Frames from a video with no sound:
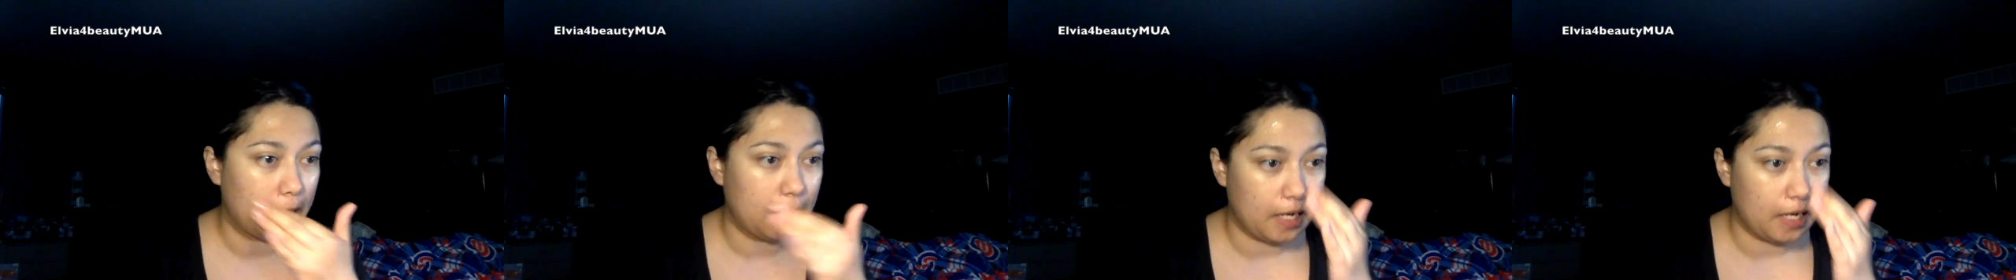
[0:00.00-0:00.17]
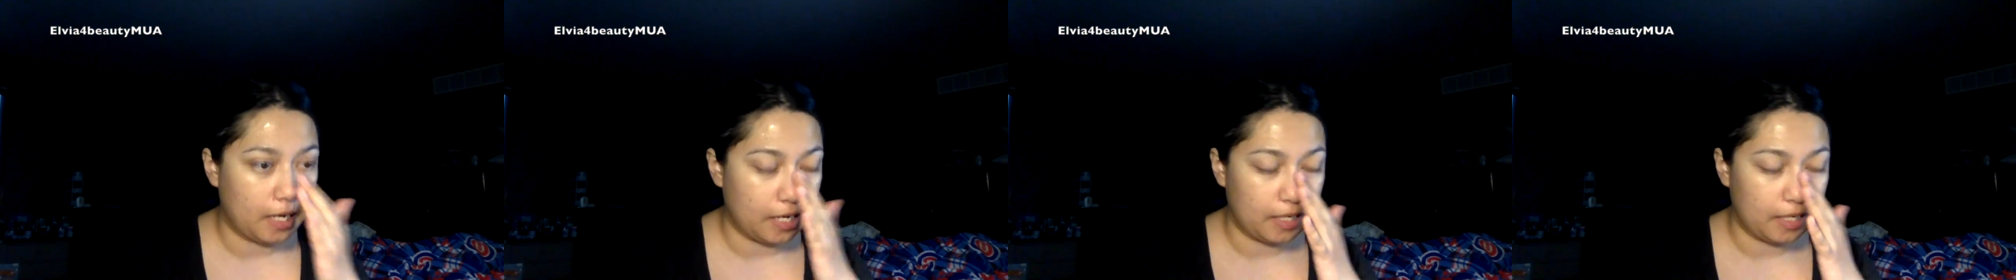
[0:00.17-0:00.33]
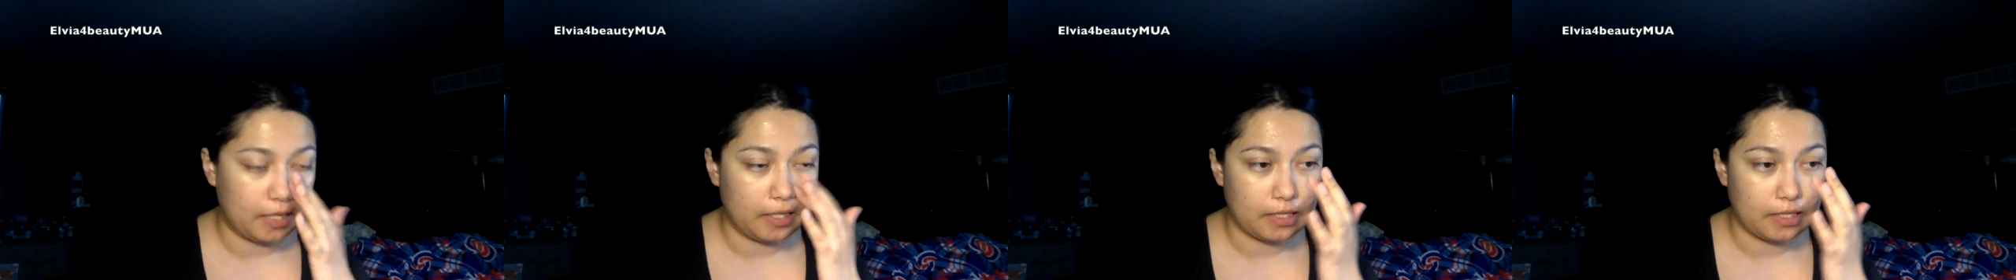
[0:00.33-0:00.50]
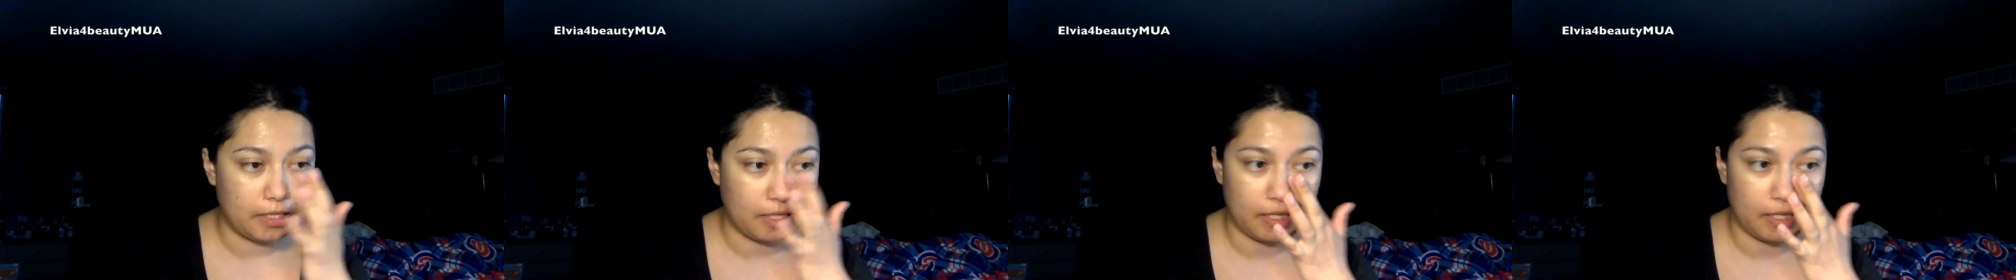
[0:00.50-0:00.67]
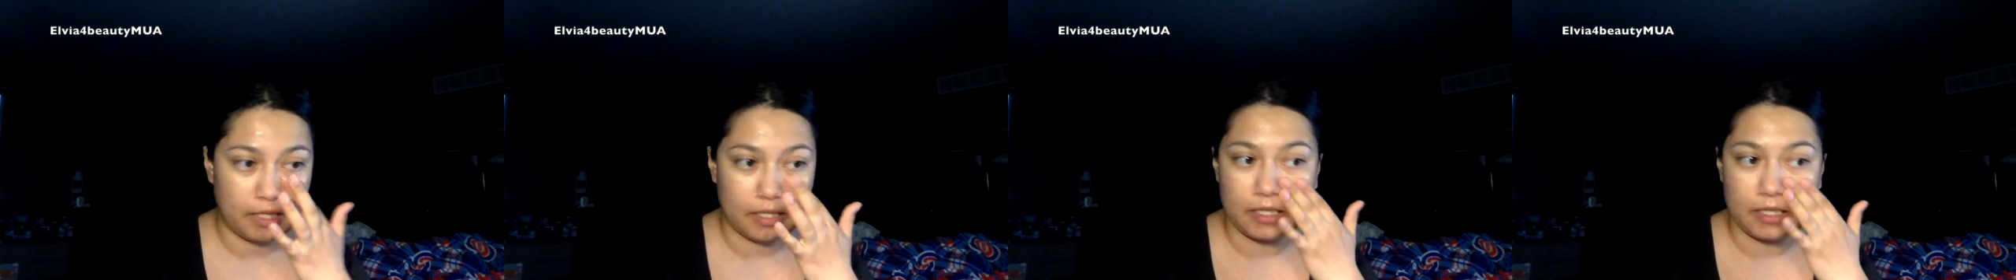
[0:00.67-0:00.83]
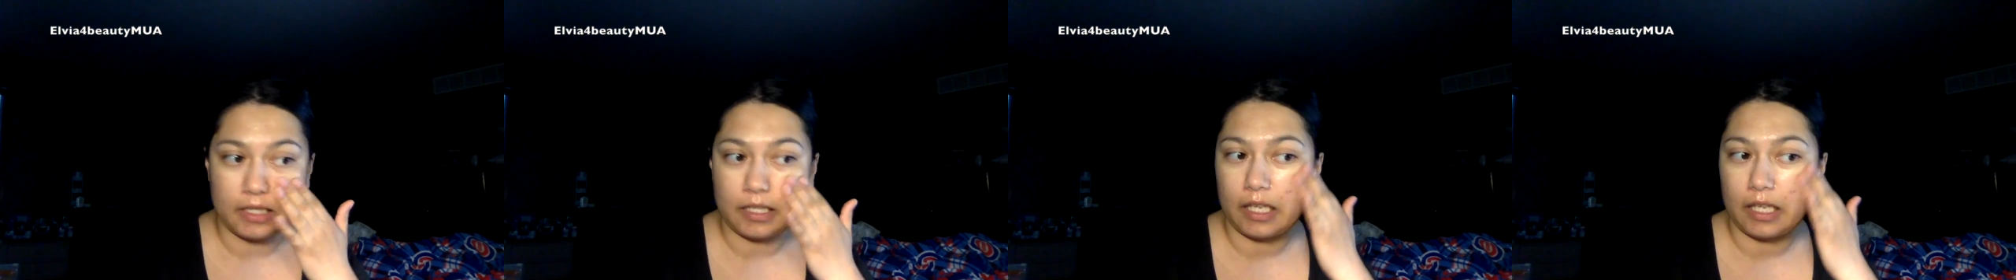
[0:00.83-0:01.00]
night and
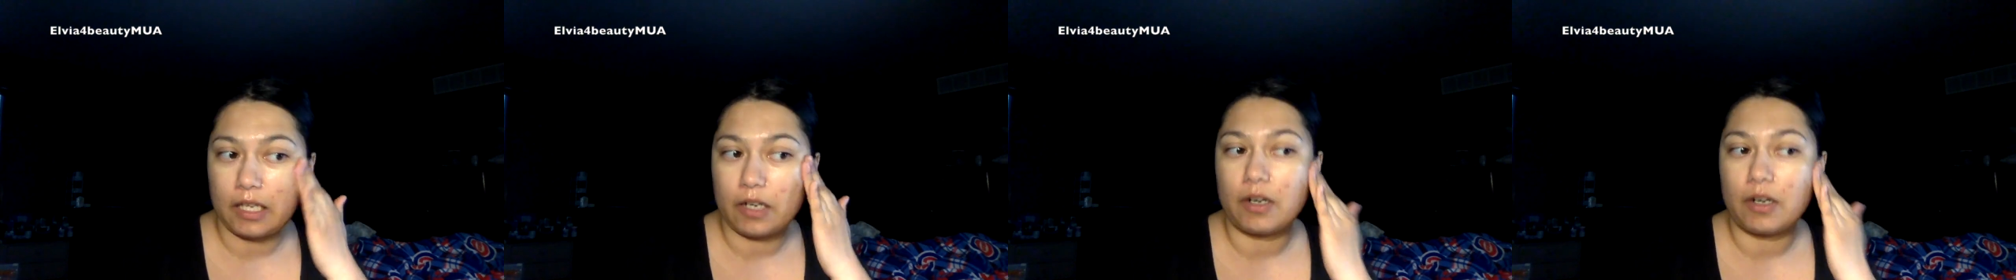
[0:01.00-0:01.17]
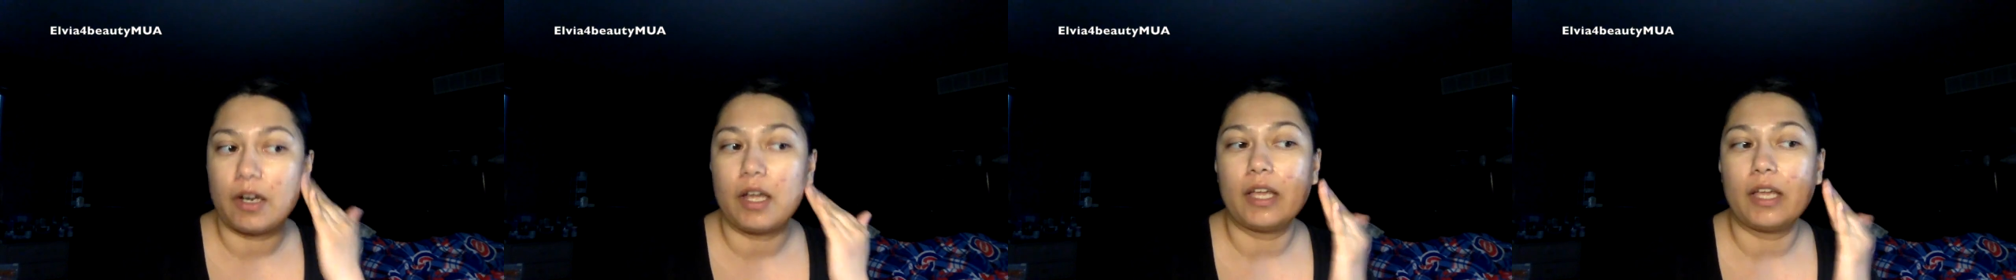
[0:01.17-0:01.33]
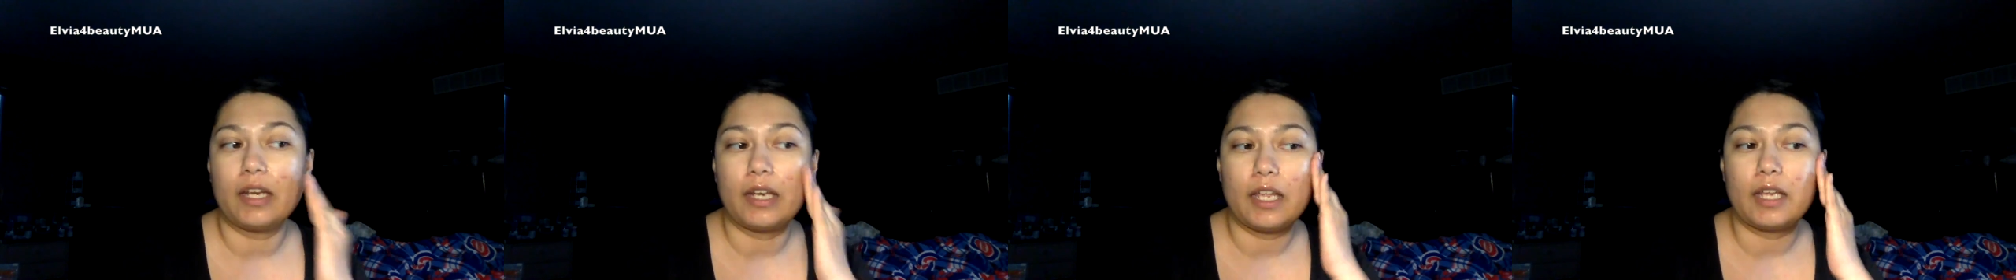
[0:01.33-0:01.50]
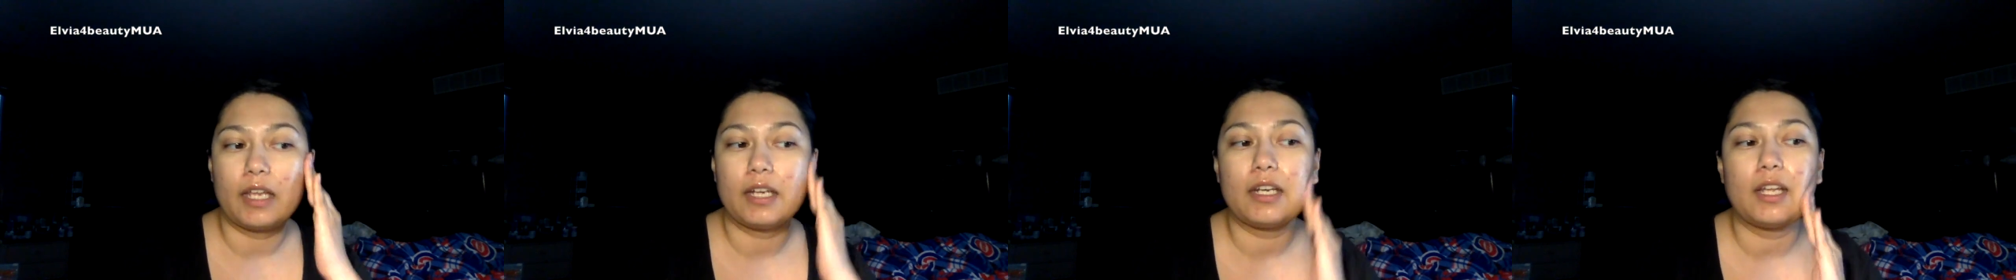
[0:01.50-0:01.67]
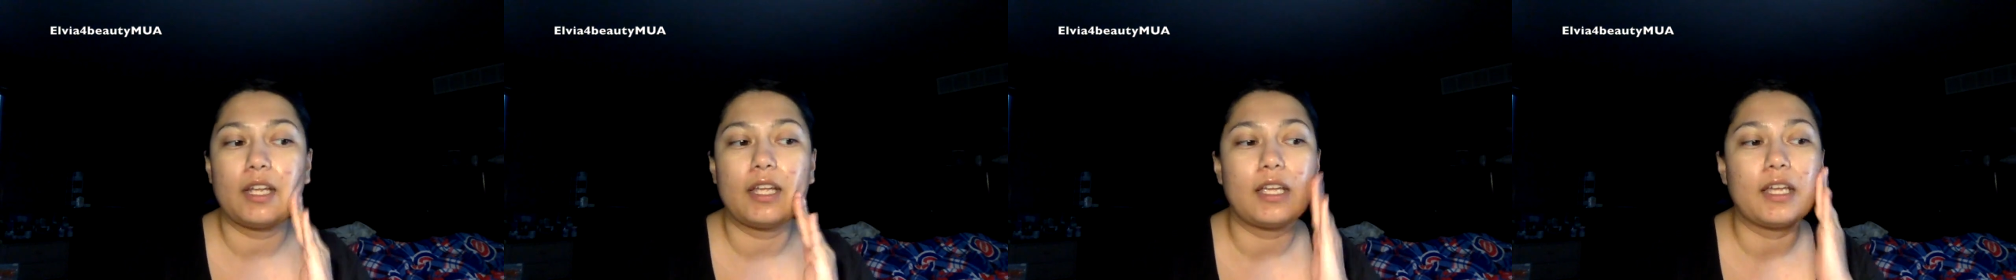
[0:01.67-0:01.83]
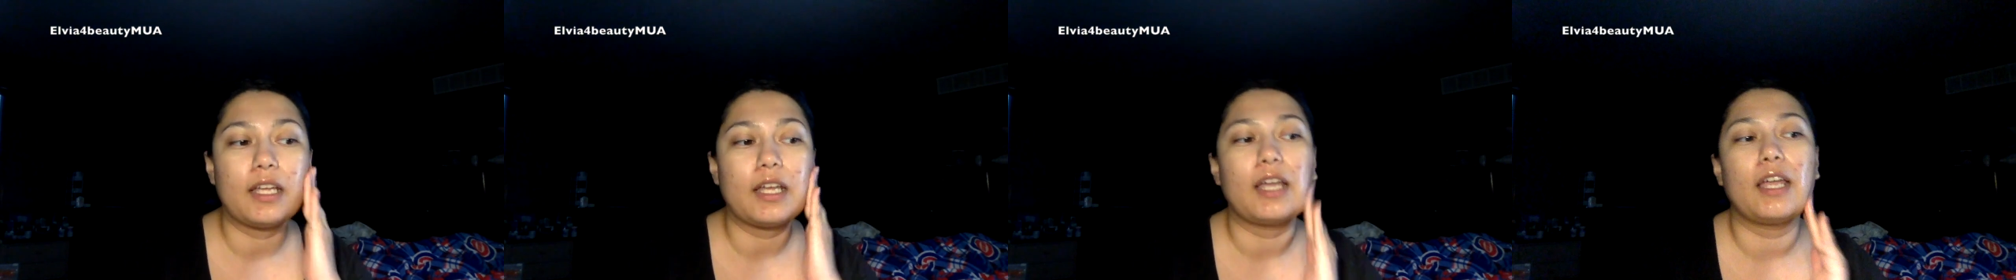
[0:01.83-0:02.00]
it's later on at night,